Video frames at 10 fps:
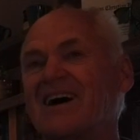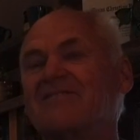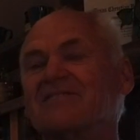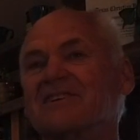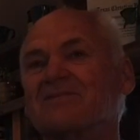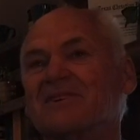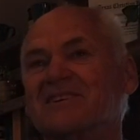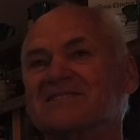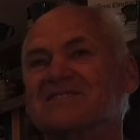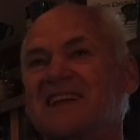I forget what
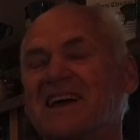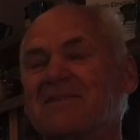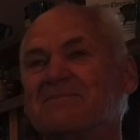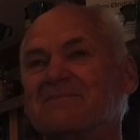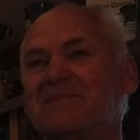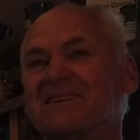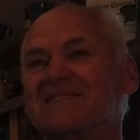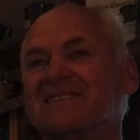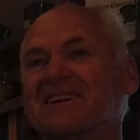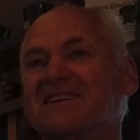his name,
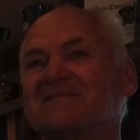but